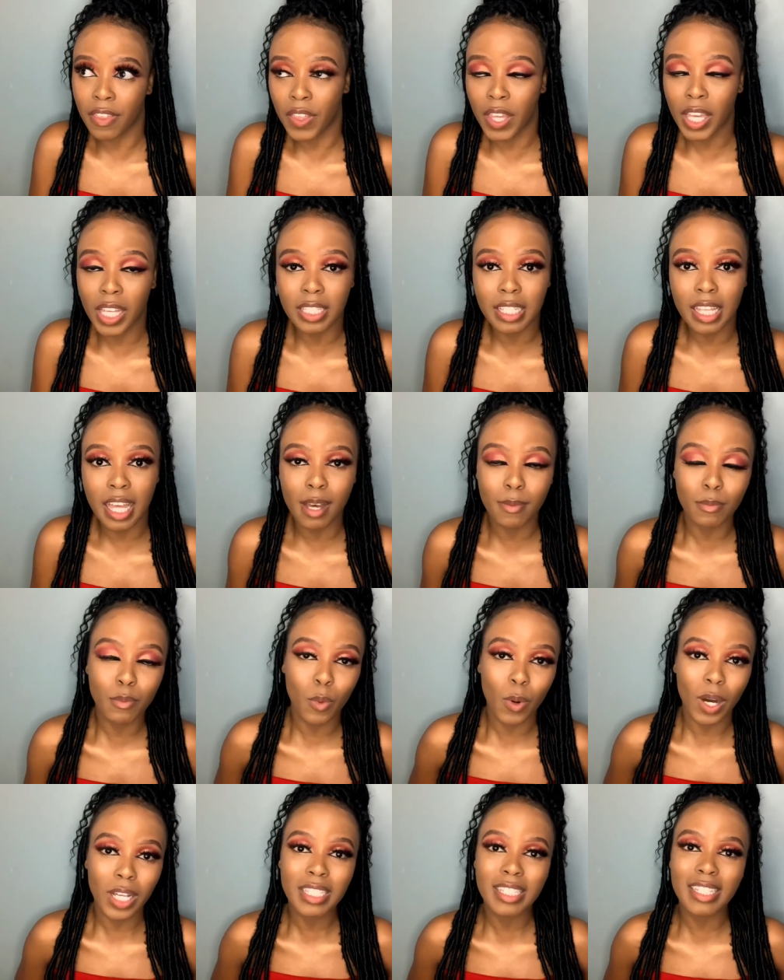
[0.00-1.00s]
things
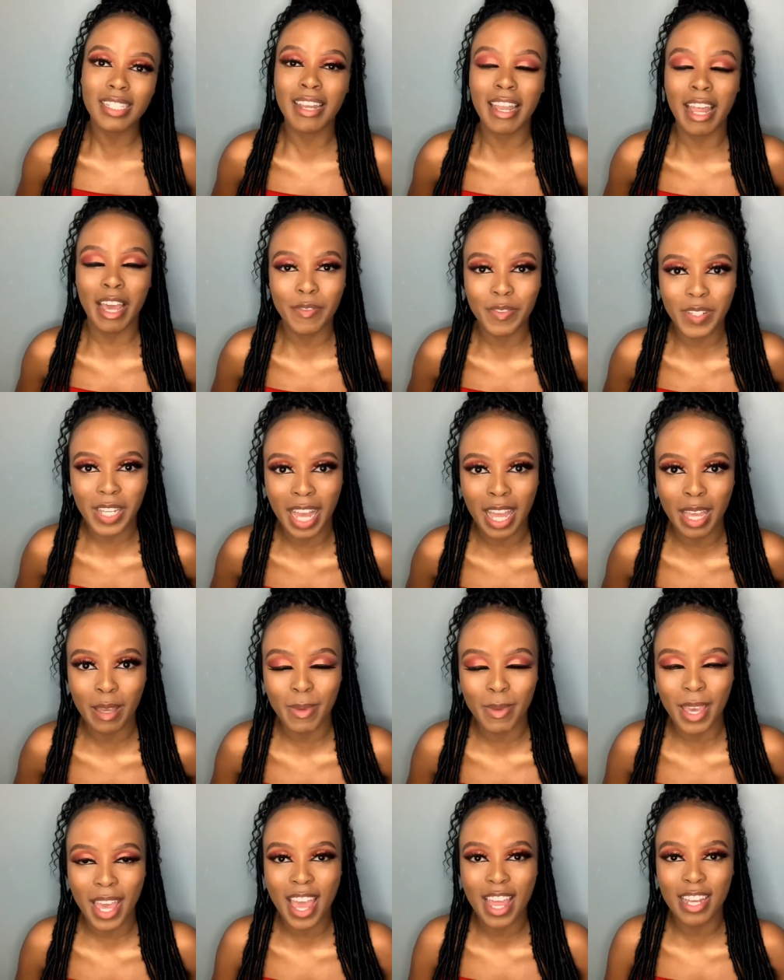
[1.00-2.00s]
come once in a
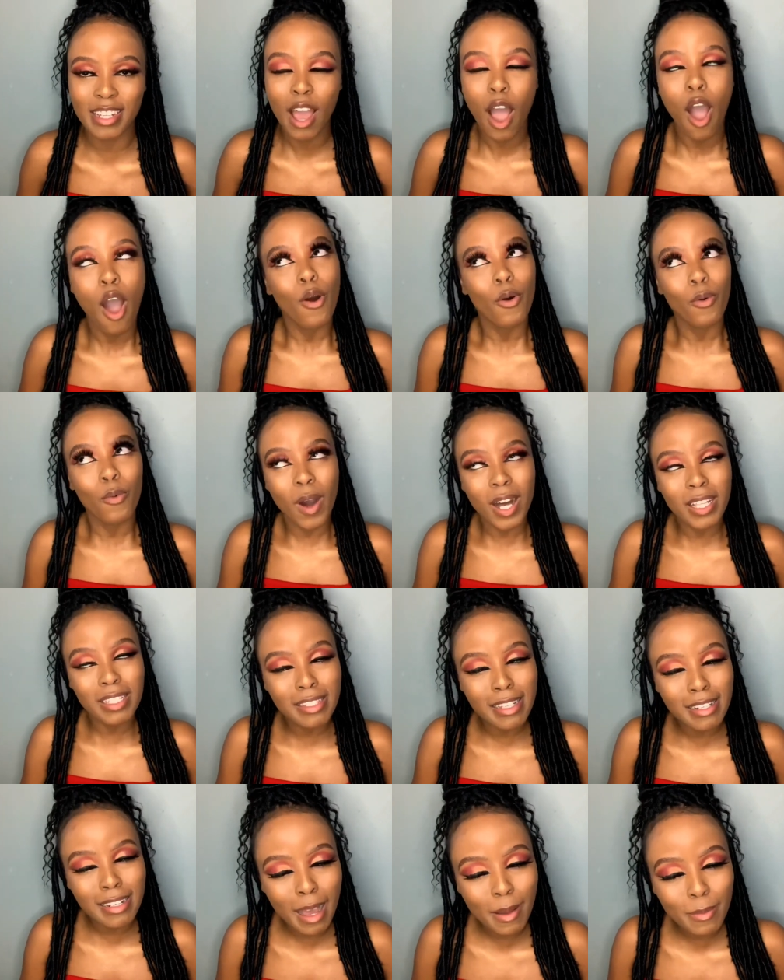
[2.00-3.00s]
lifetime and
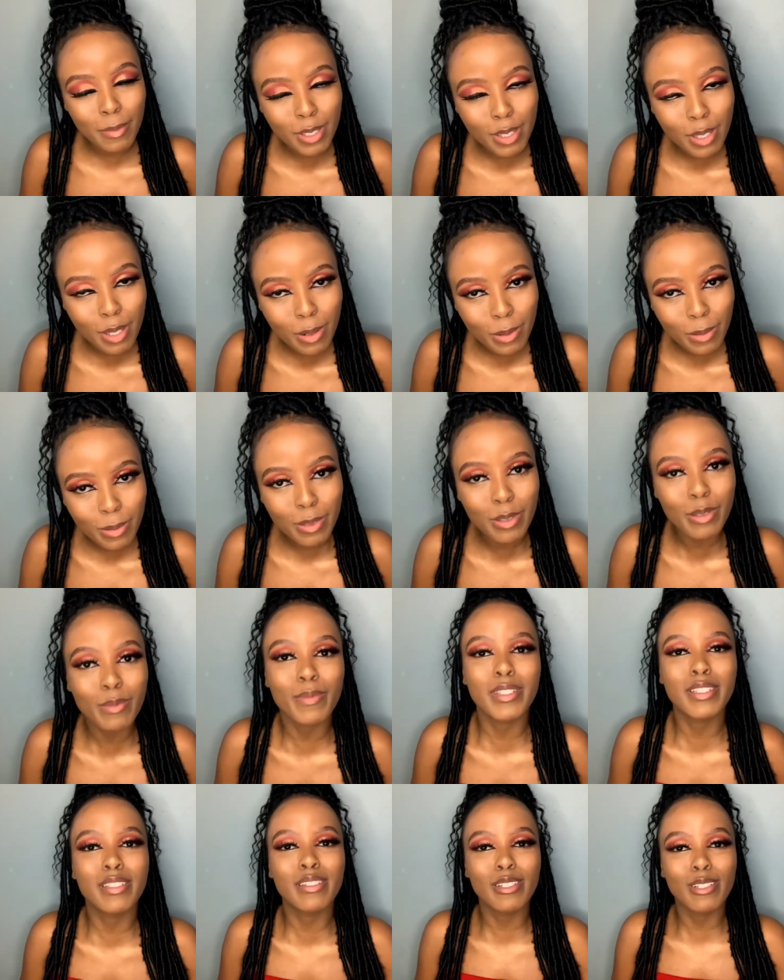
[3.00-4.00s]
once it comes through you
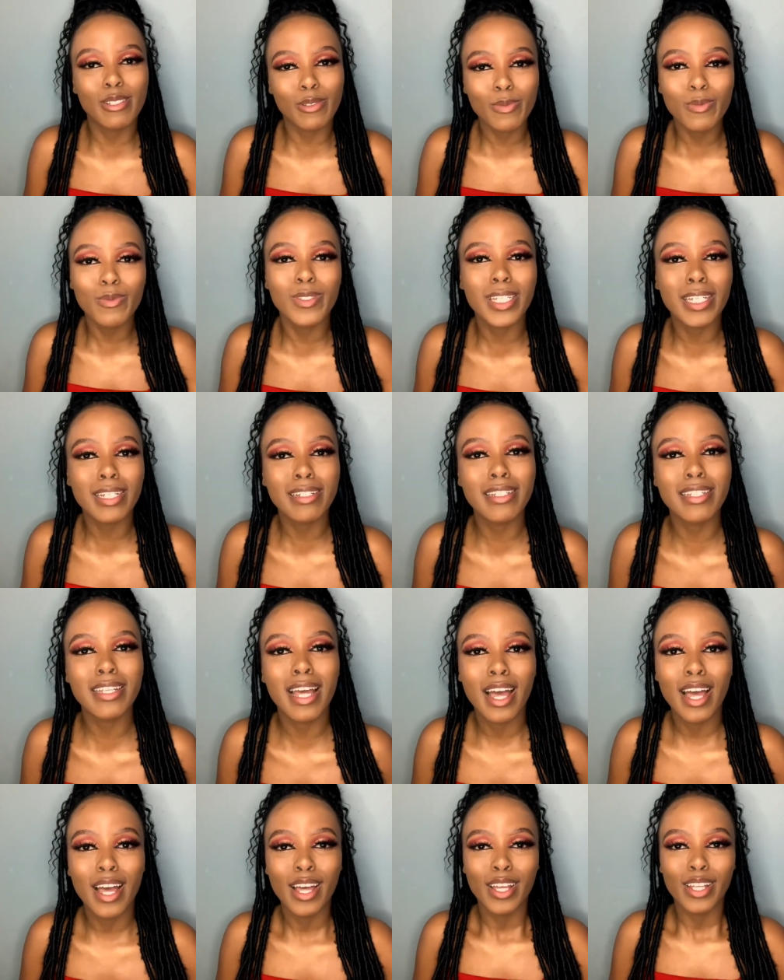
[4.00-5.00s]
must use it
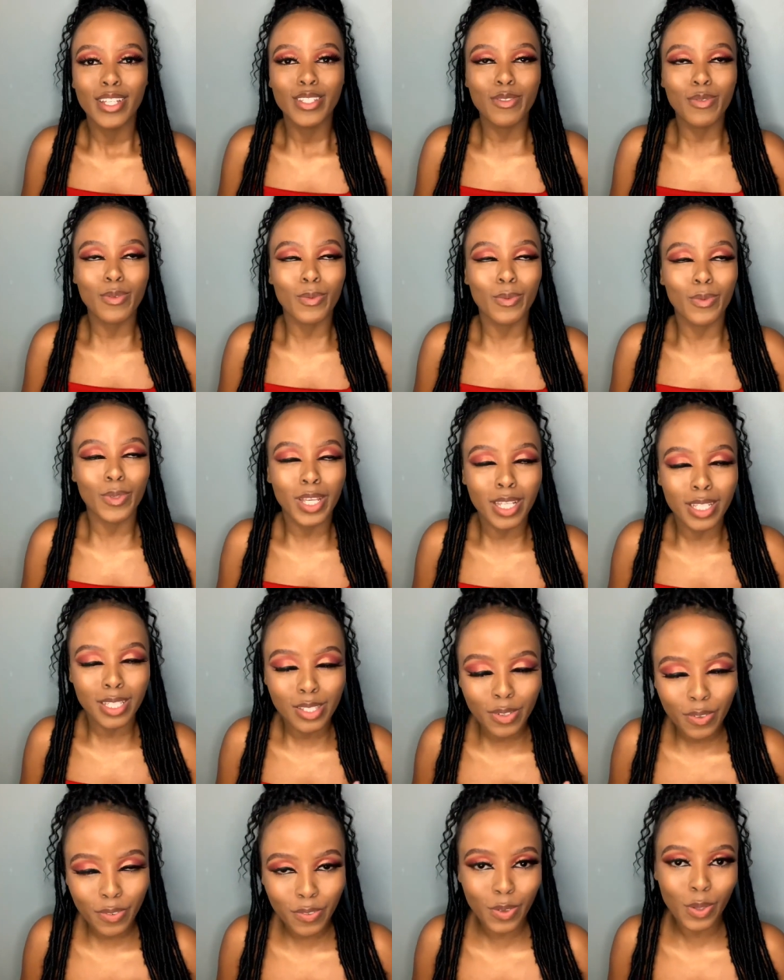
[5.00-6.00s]
to
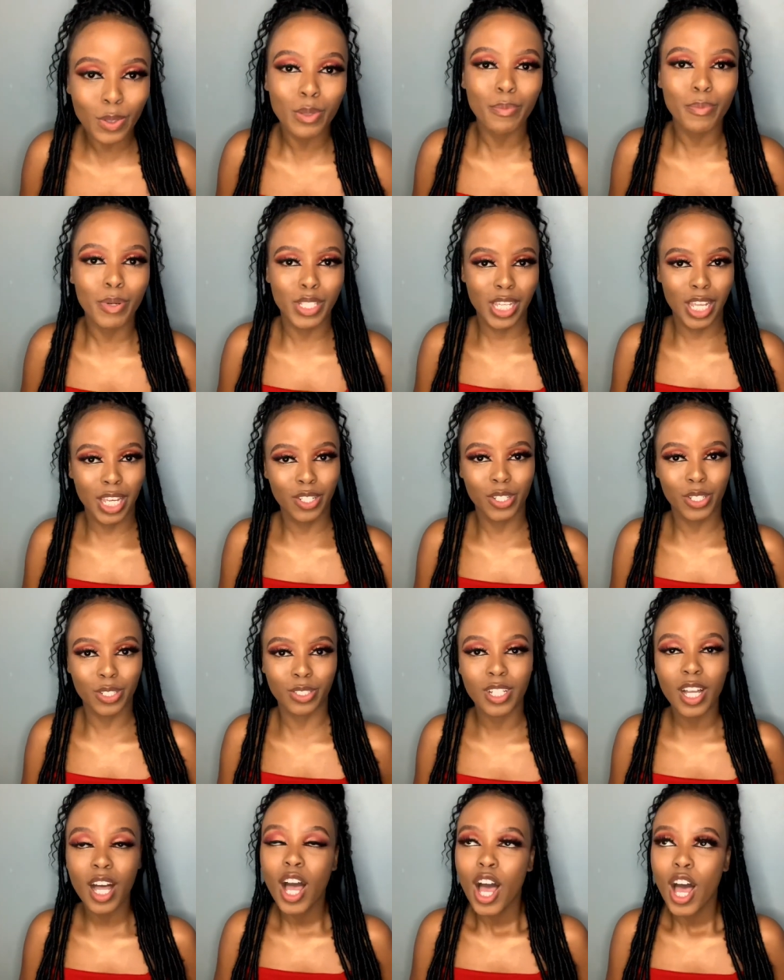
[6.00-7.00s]
its full
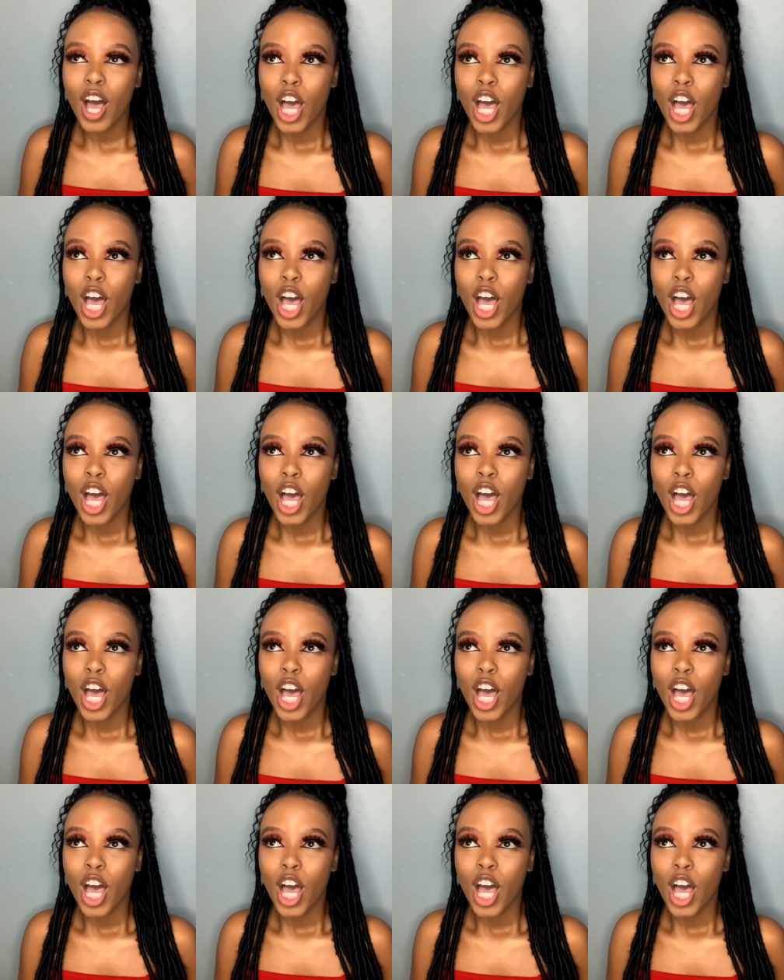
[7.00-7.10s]
potential.